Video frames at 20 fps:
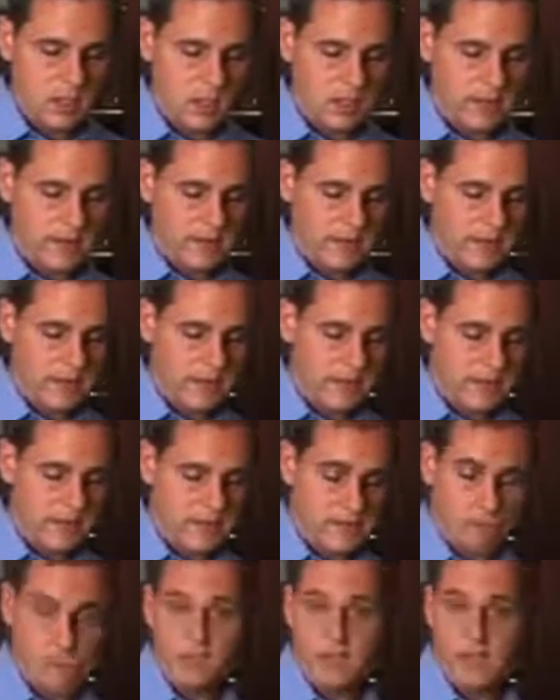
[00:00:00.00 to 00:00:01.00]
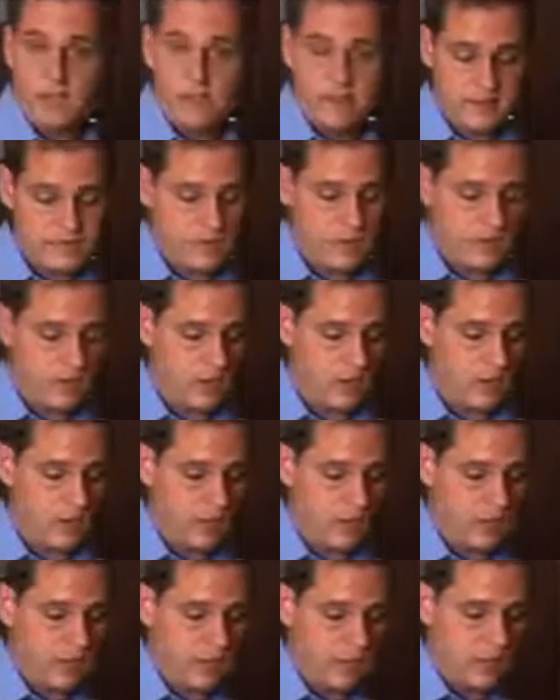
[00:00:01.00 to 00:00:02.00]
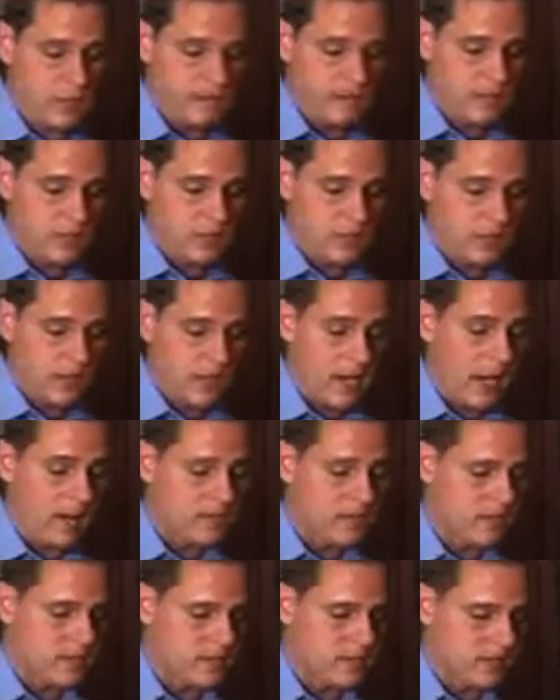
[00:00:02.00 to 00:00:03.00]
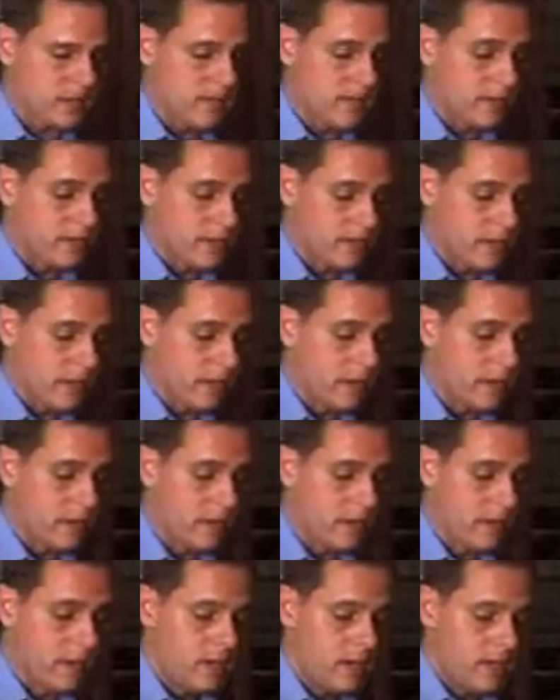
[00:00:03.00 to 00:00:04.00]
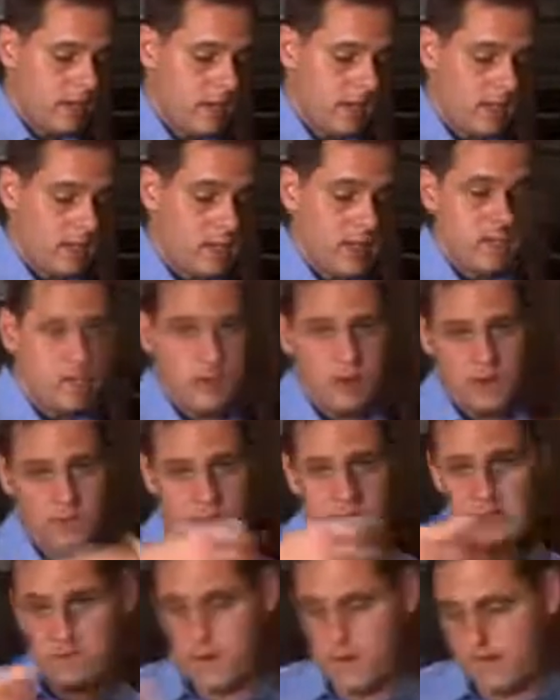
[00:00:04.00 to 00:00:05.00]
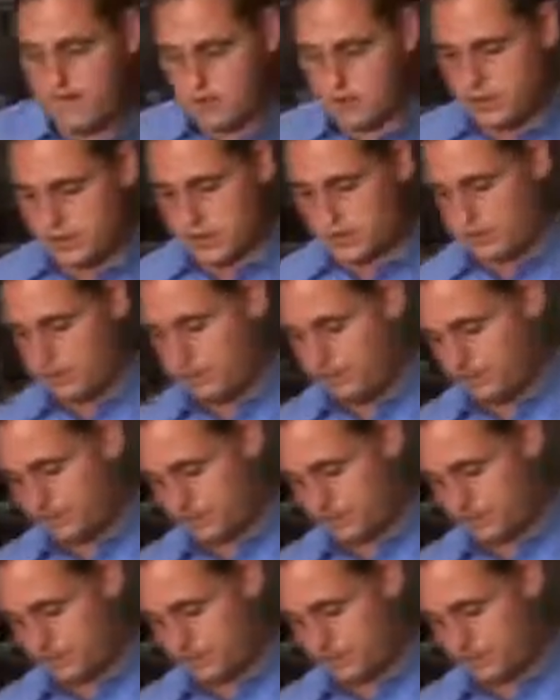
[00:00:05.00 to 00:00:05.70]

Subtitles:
And this is what lets us know what the potential hydrogen levels are in each one of these beverages.